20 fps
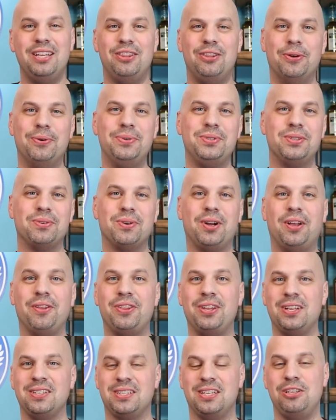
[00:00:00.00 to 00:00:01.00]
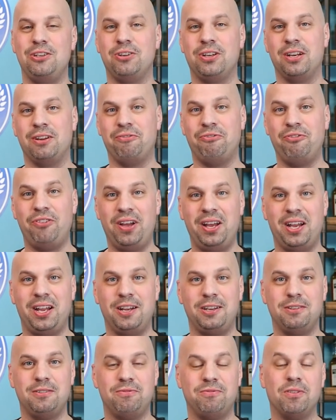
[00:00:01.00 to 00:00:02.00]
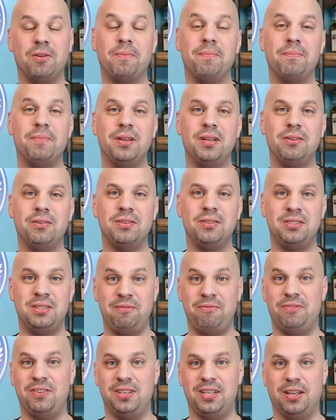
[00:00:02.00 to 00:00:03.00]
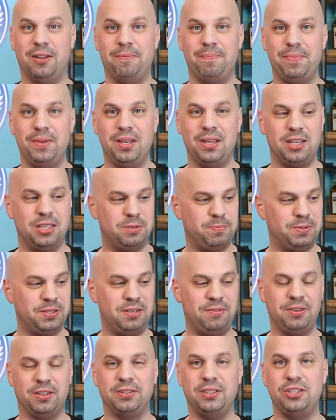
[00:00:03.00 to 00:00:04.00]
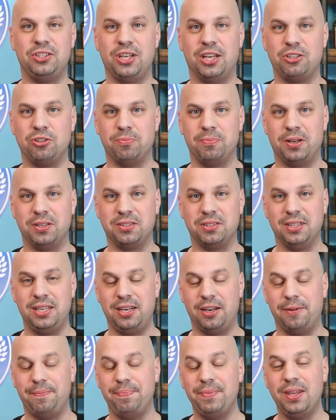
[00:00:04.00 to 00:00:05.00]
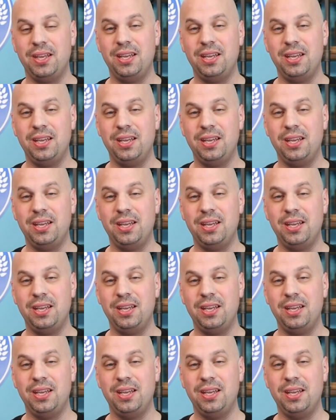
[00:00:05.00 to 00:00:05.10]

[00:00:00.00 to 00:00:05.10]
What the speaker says: Those are all things that you're going to find from Zinfandel, and specifically Chateau Montelena.